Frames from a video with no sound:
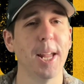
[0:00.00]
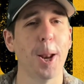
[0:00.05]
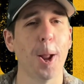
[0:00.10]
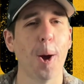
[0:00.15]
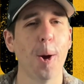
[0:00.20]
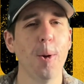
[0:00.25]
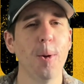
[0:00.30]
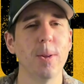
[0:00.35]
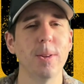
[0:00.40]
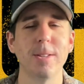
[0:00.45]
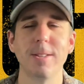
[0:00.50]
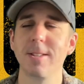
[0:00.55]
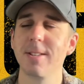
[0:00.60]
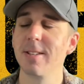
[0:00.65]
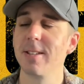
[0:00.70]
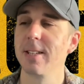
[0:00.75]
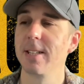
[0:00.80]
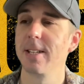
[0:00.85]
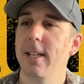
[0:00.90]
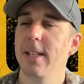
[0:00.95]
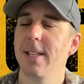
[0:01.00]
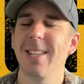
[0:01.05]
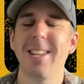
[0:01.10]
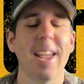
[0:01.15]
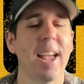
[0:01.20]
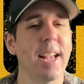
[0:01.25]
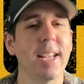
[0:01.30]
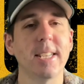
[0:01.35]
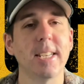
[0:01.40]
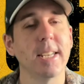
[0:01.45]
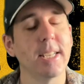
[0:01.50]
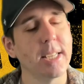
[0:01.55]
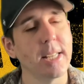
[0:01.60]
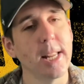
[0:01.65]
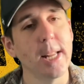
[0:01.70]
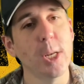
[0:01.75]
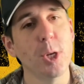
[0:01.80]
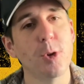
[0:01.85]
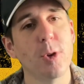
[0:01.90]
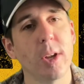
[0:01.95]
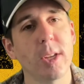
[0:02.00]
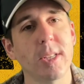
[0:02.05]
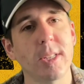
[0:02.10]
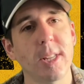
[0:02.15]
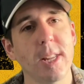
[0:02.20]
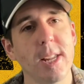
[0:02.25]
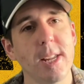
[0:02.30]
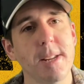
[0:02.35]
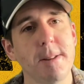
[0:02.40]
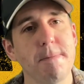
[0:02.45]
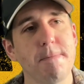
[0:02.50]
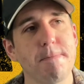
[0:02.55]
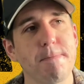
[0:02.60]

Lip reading: know, it's an interesting.